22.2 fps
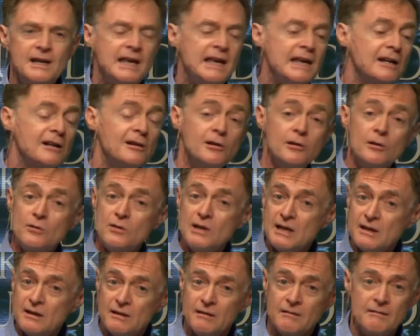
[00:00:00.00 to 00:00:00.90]

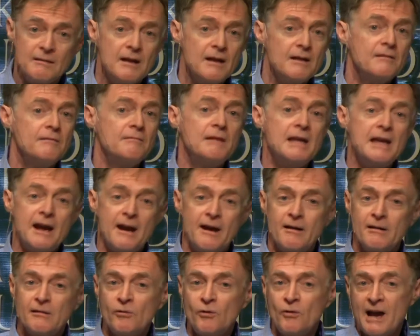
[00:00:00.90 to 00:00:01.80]
including the
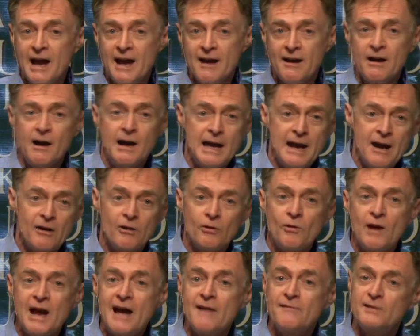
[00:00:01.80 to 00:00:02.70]

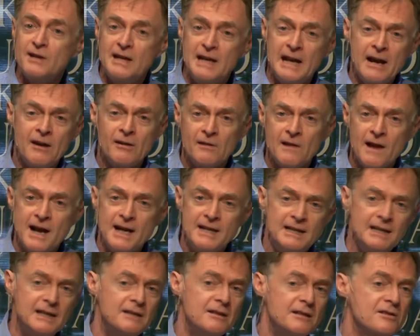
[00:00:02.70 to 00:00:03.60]
aircraft and airline
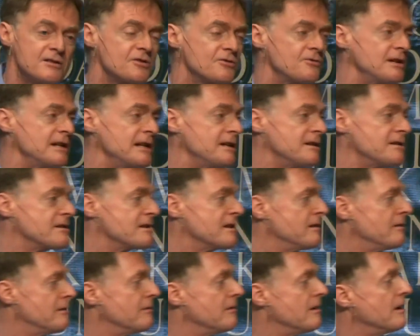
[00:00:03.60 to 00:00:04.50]
industries
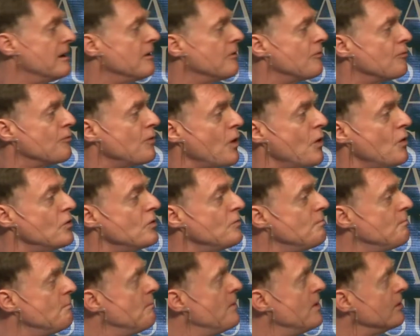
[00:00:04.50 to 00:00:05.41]
and
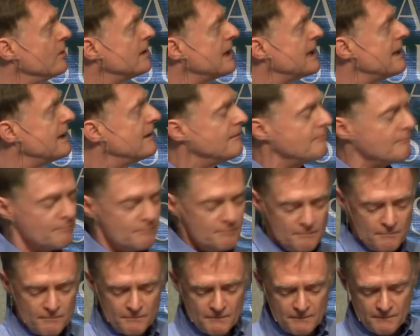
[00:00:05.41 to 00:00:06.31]
road
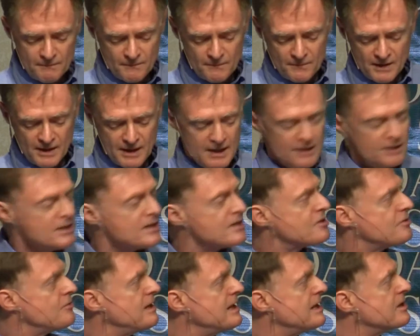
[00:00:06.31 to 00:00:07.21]
building
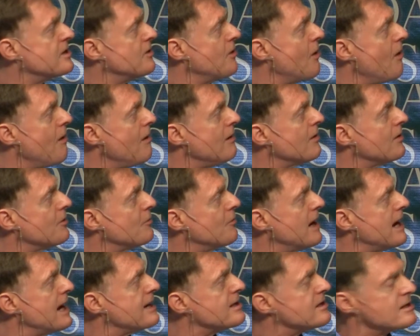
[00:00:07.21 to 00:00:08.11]
industries and all the
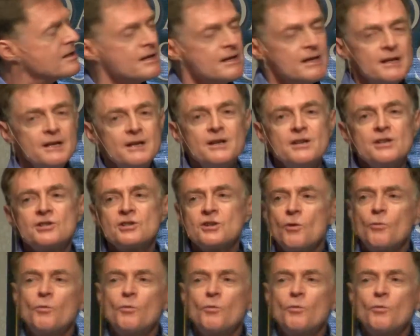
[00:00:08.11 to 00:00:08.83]
rest. So